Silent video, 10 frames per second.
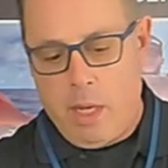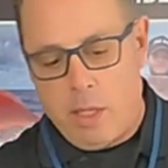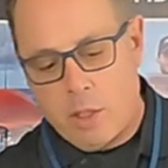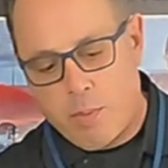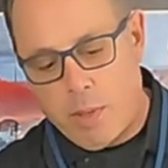
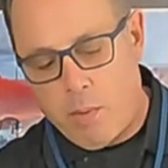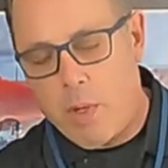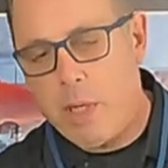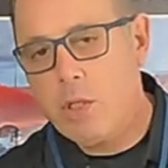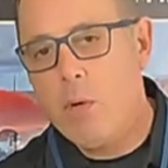Split
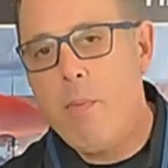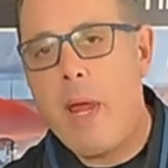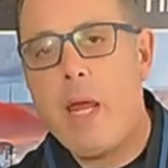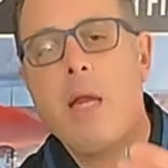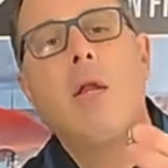rings are
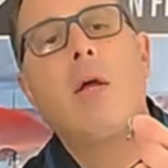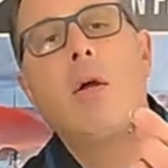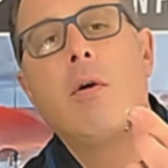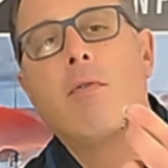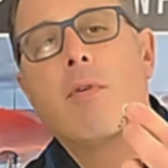made
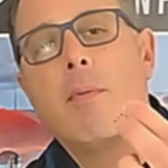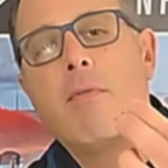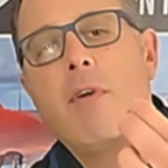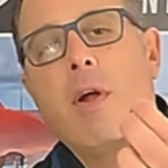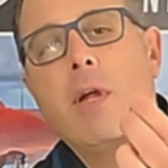from a
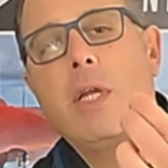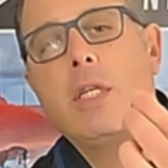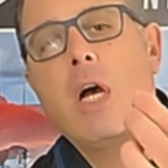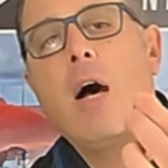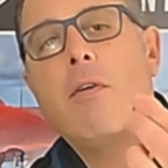very
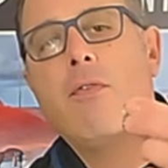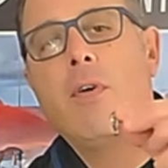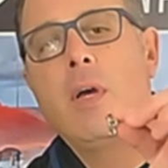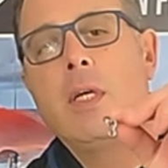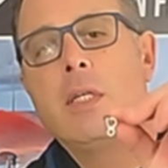tough
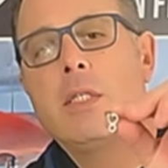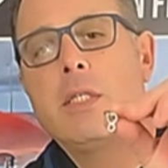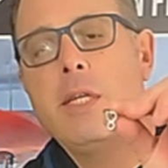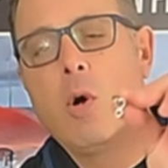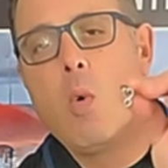
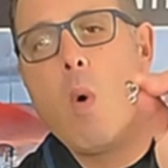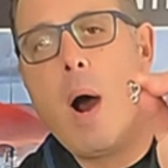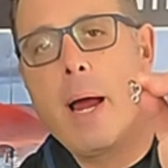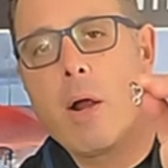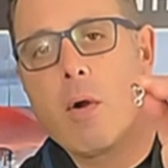steel
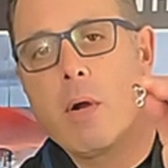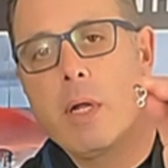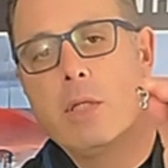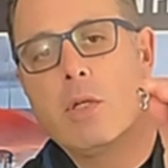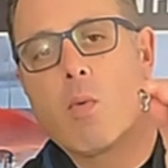wire.
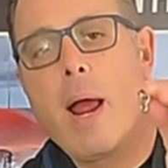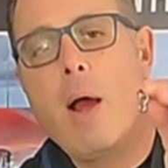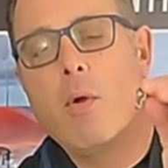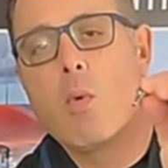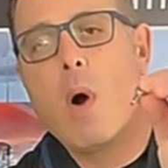It's a
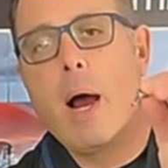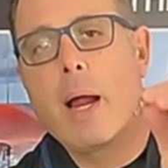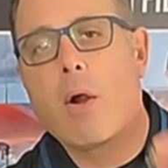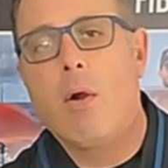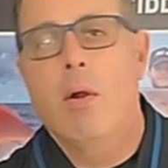round wire.